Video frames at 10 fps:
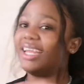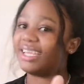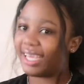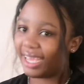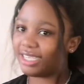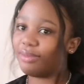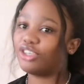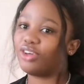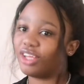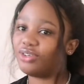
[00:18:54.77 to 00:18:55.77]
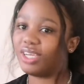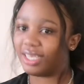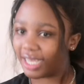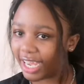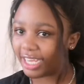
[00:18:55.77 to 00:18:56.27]
indicate, make sure that you
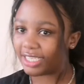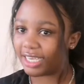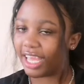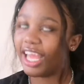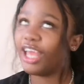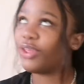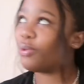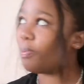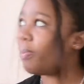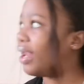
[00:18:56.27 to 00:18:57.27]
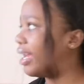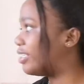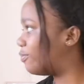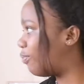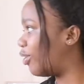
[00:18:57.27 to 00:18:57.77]
indicate your
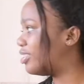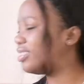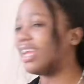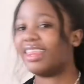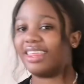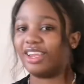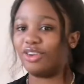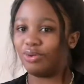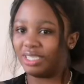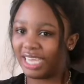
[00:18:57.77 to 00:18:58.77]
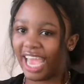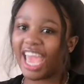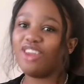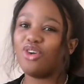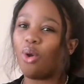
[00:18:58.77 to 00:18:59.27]
blind spots, and then you
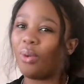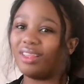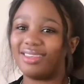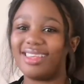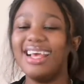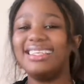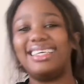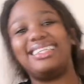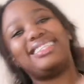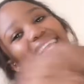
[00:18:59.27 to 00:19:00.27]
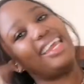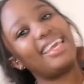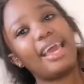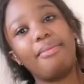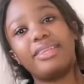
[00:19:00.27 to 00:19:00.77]
turn your wheels,
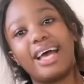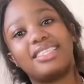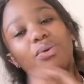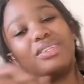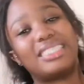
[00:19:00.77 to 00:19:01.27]
zijike mntasi,